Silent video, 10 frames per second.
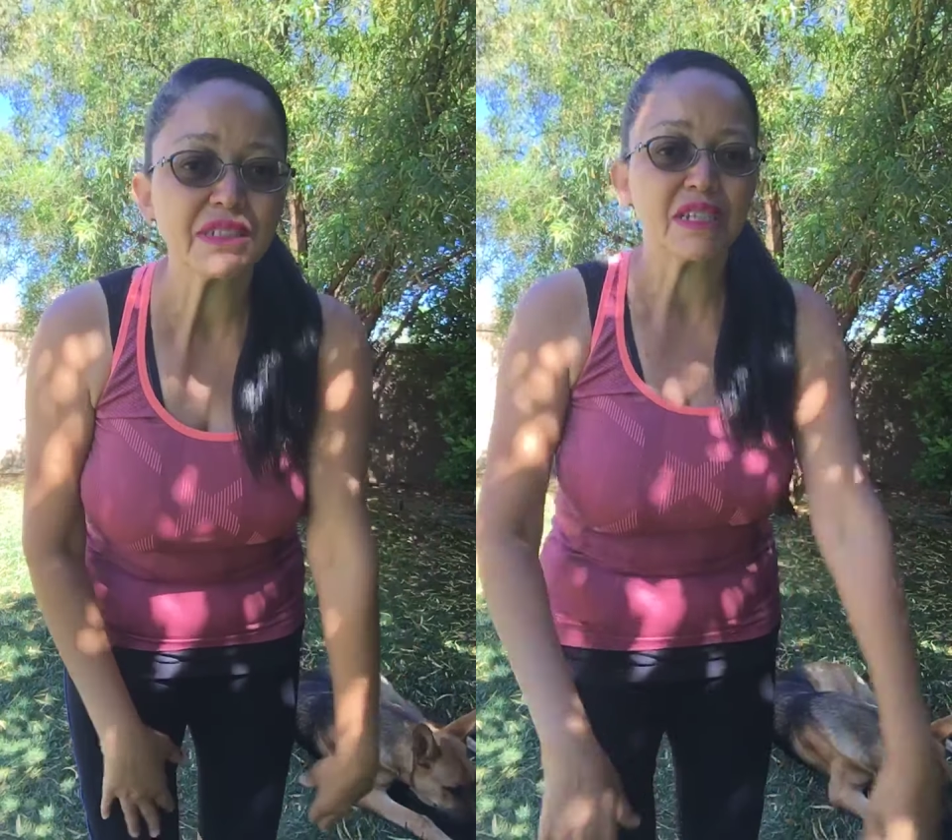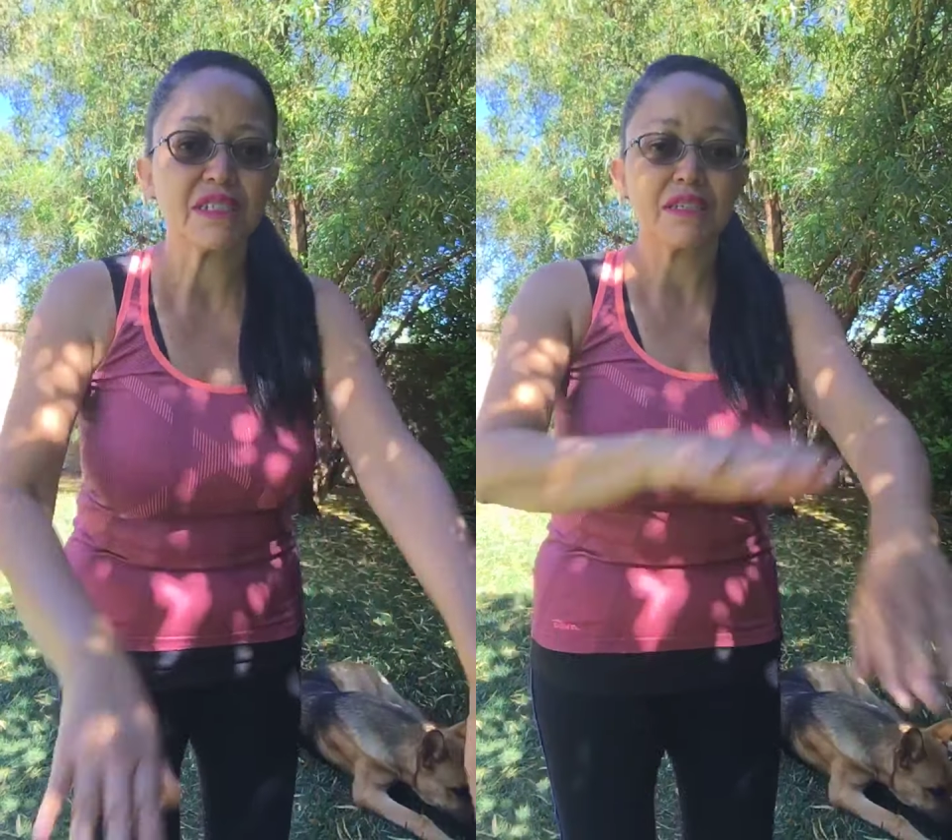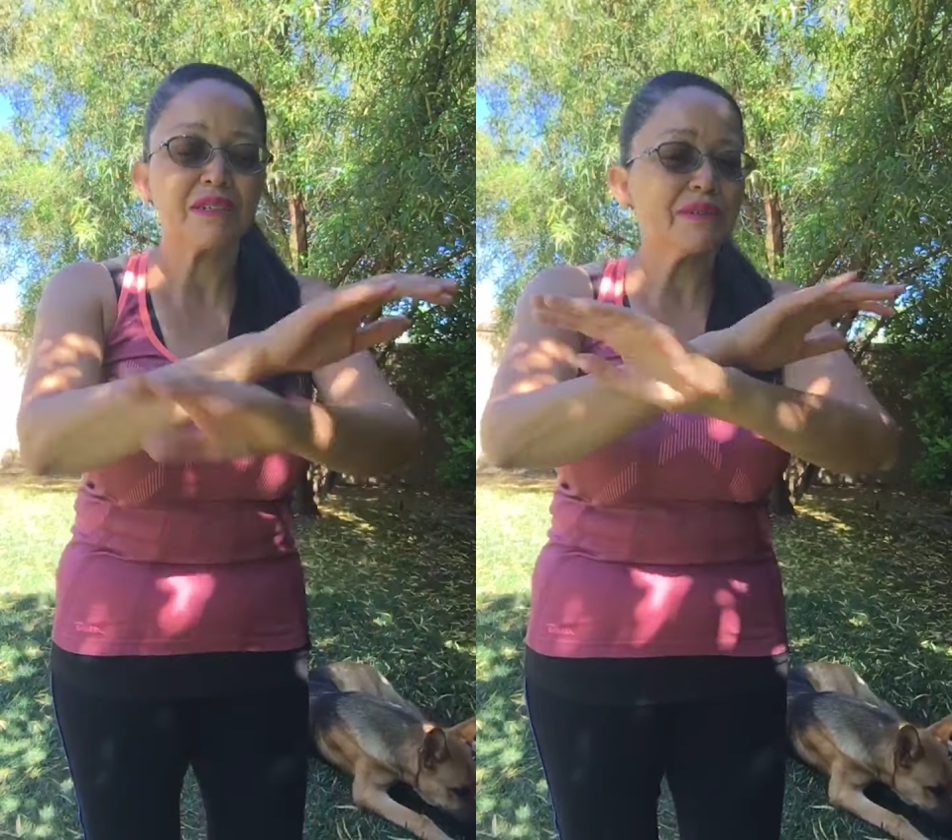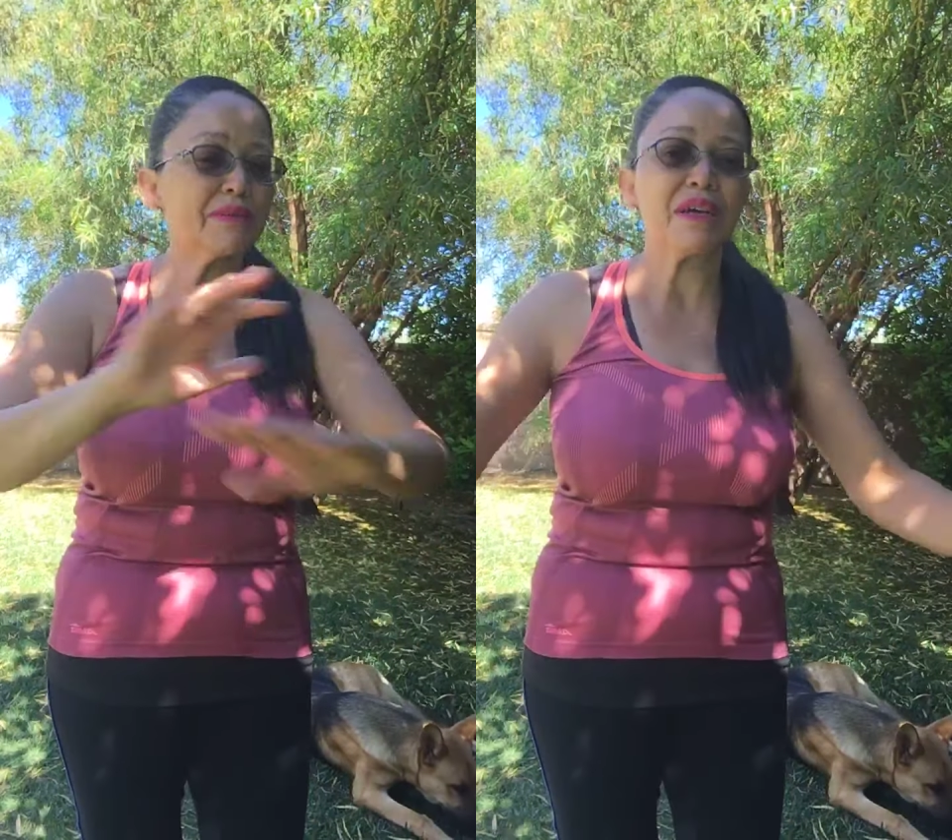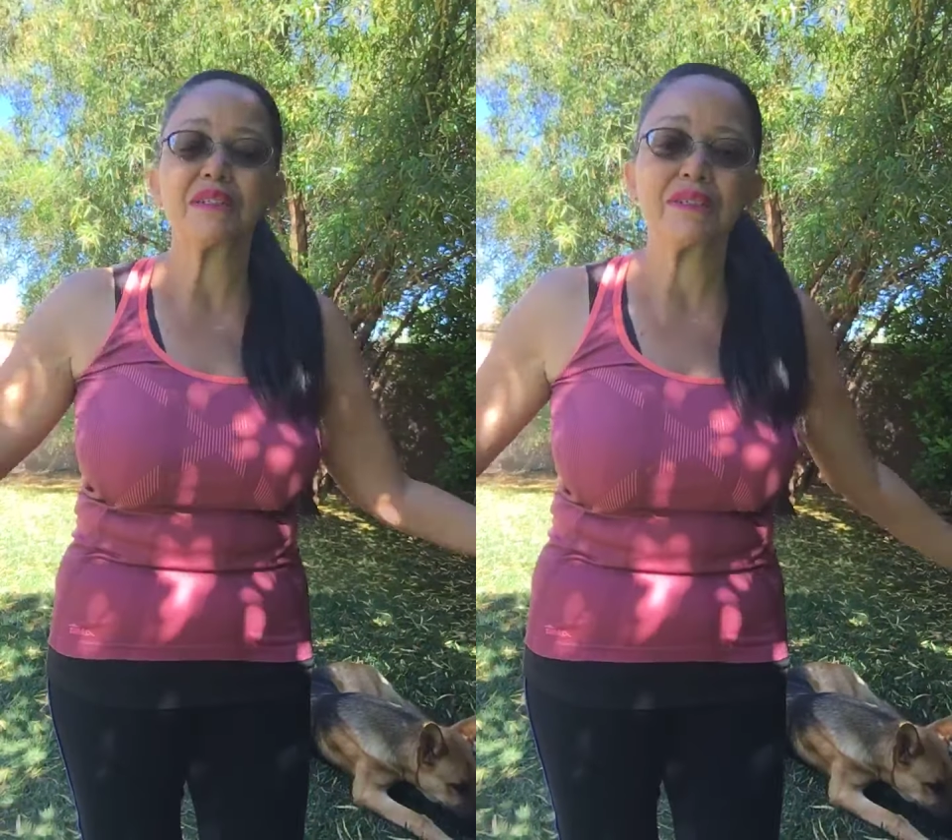That's, that's,
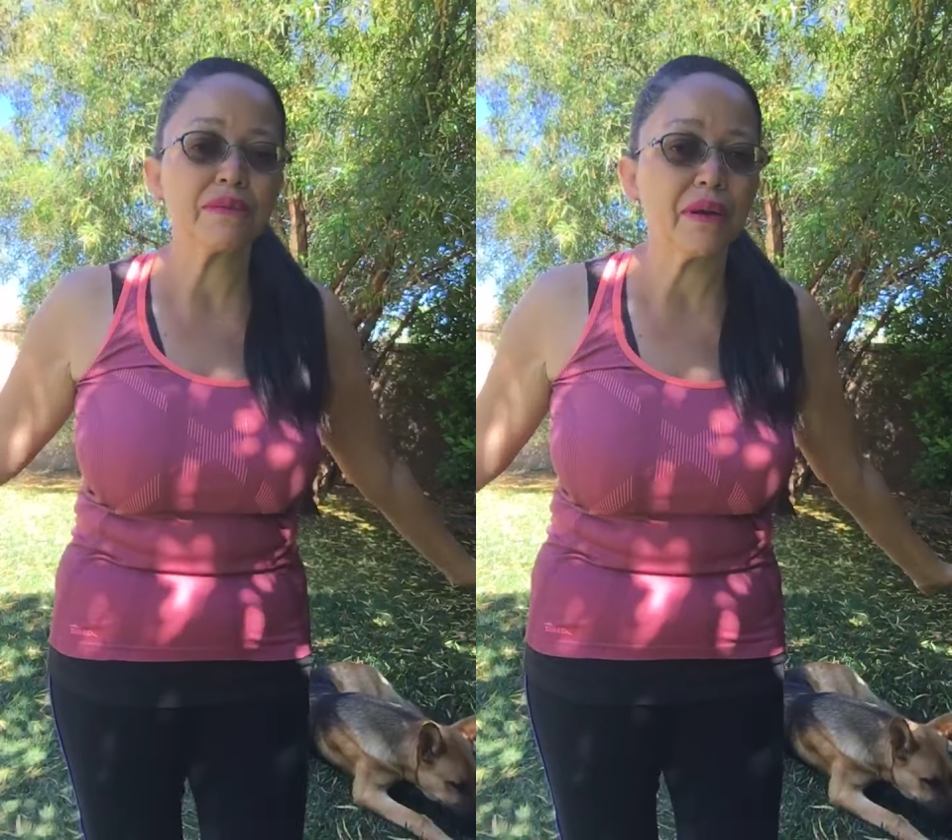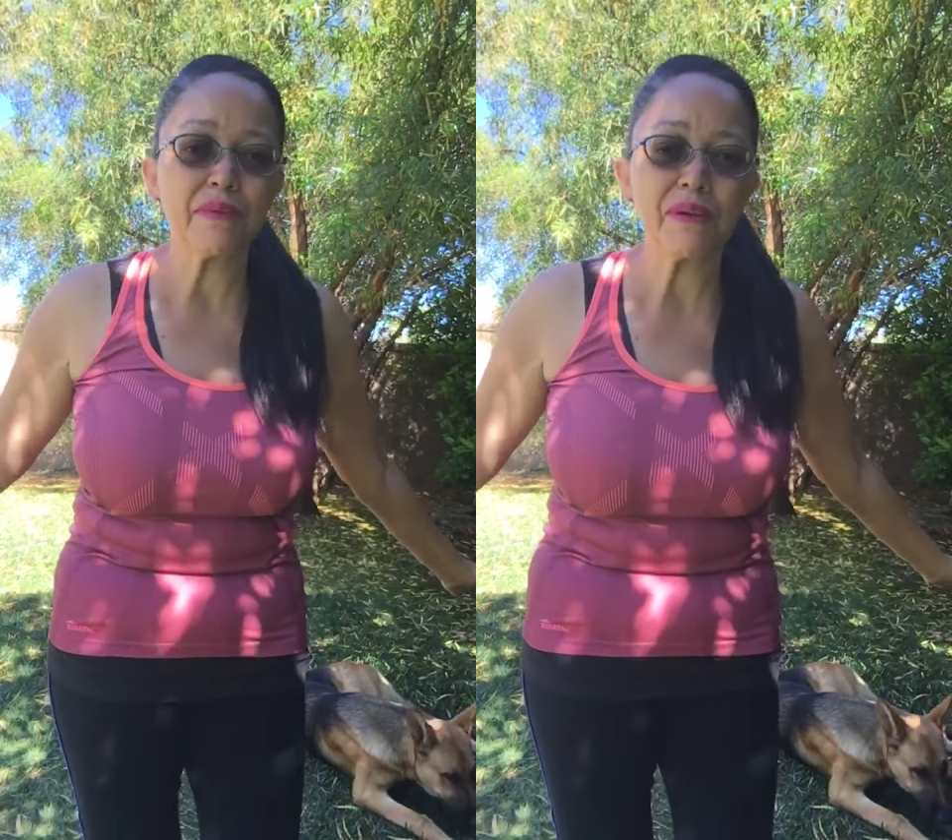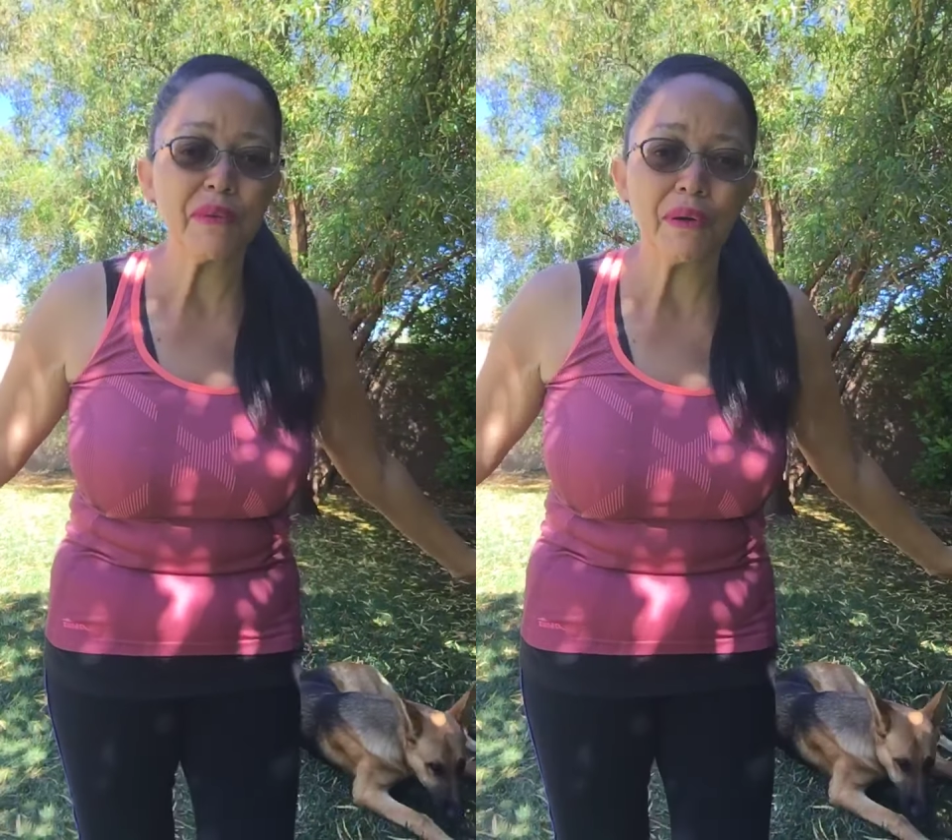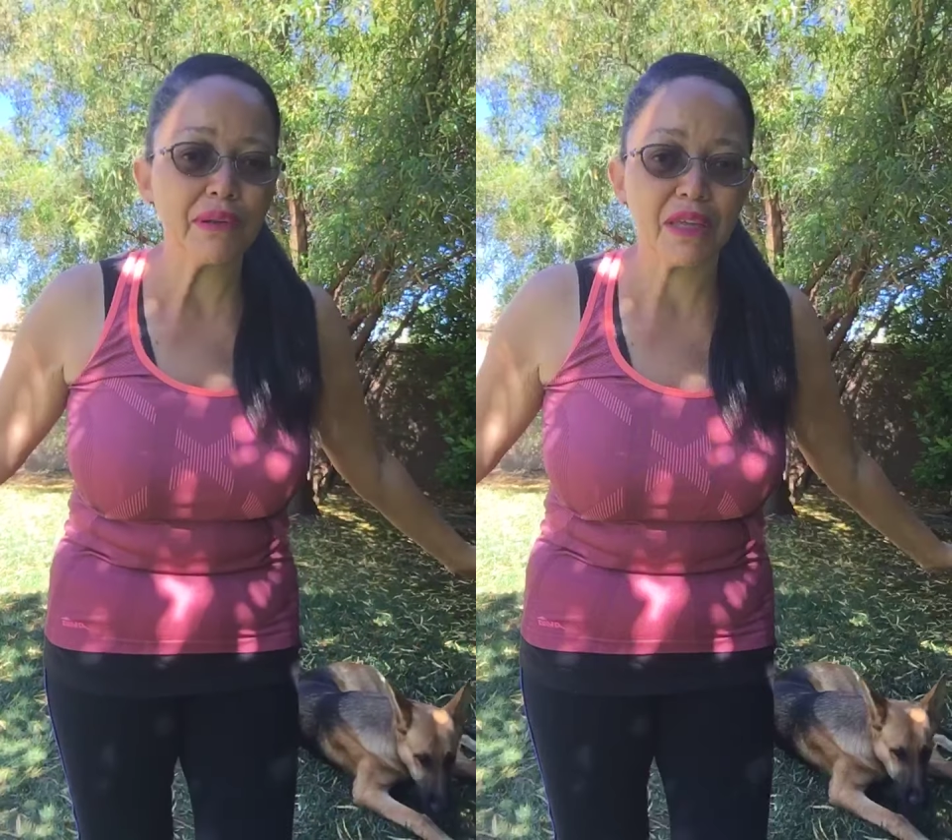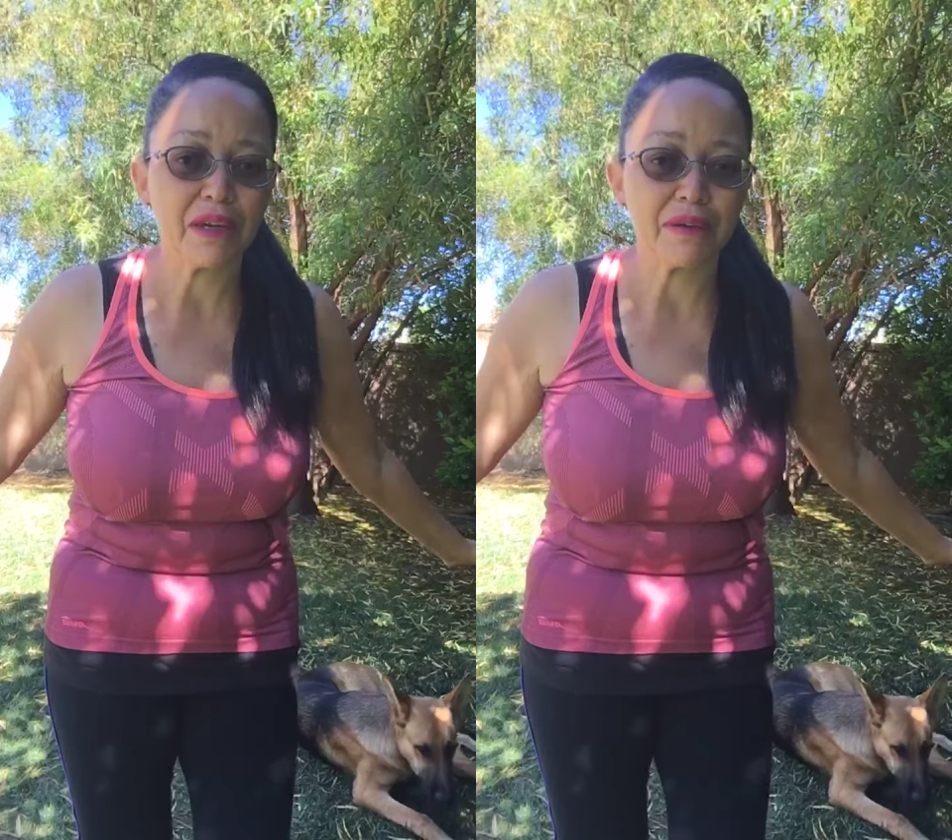that's just the way we roll
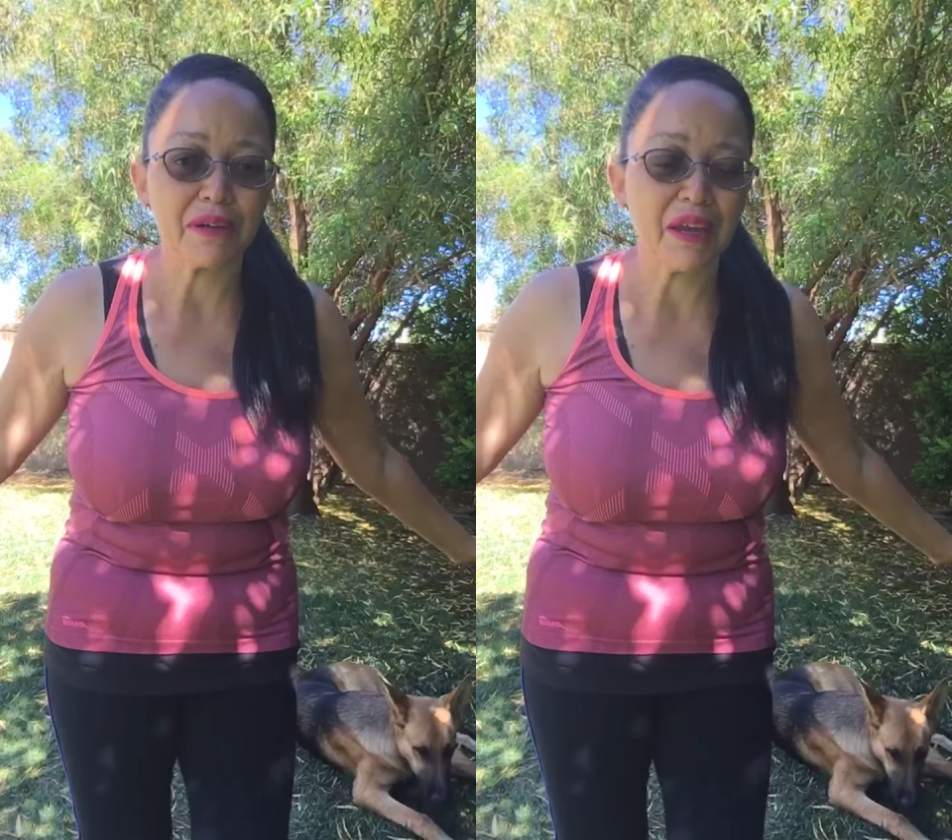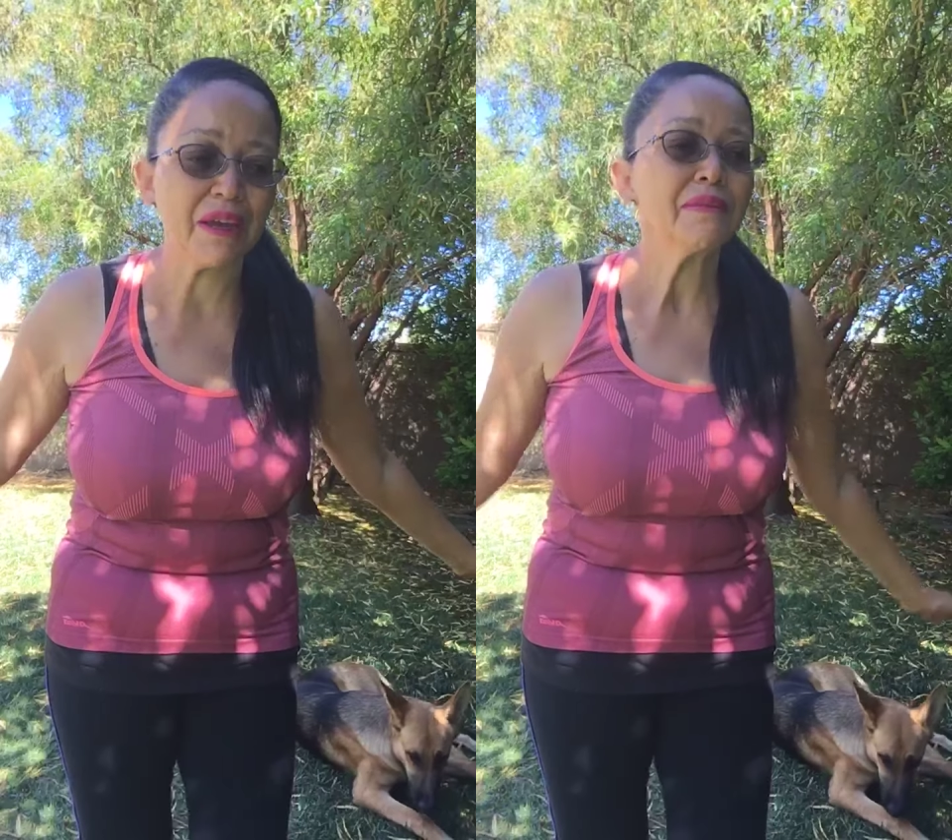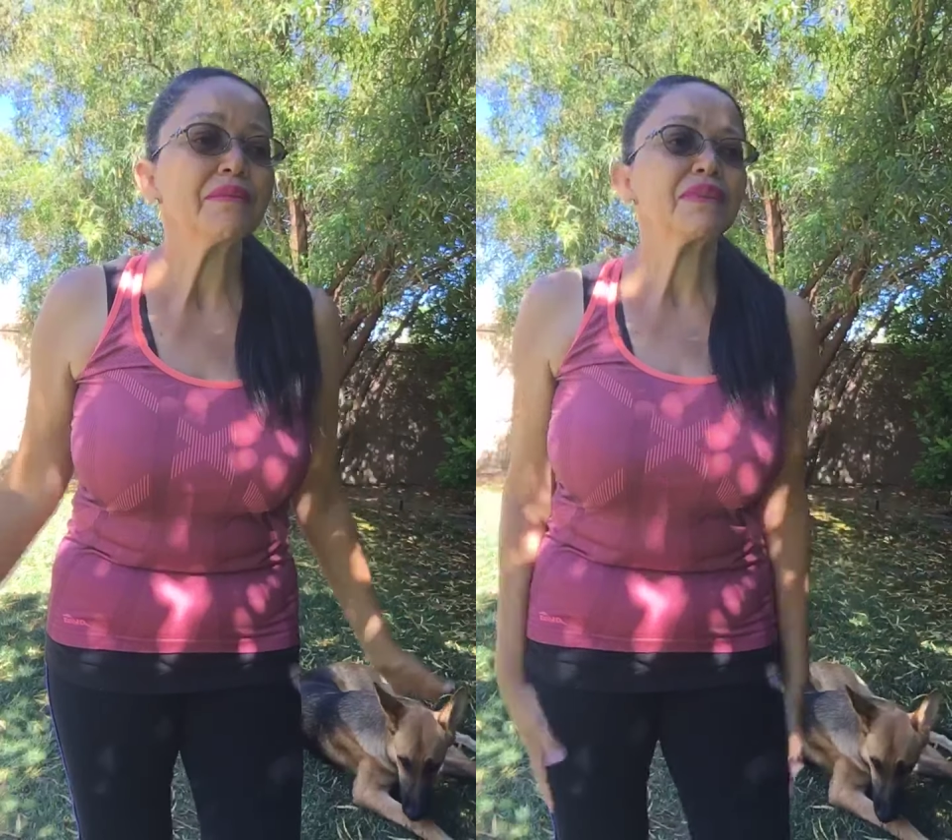here, okay?